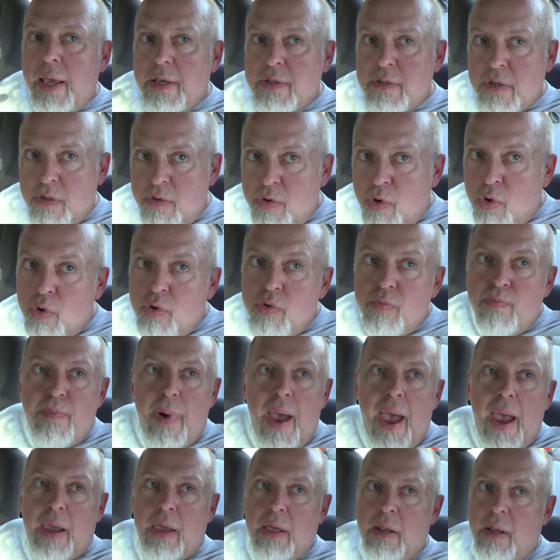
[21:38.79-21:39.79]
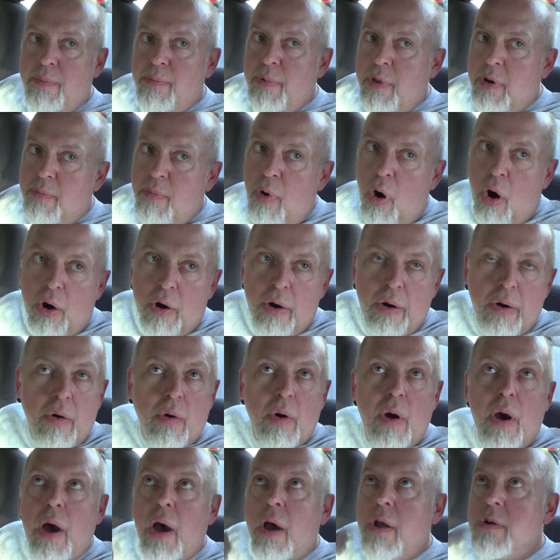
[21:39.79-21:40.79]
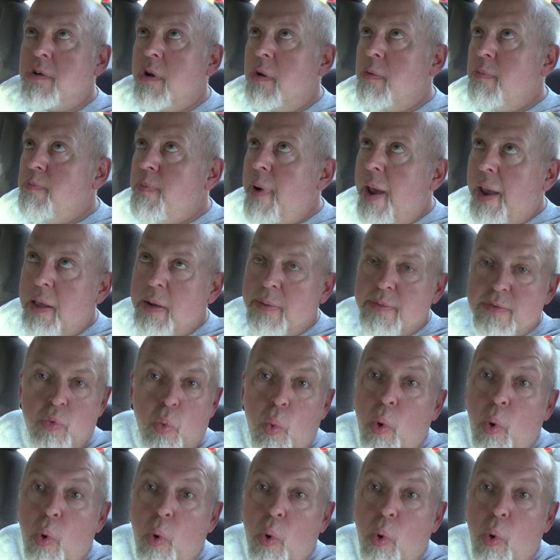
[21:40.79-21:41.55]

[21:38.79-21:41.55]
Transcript: as in you're backing up in a parking garage or you're backing up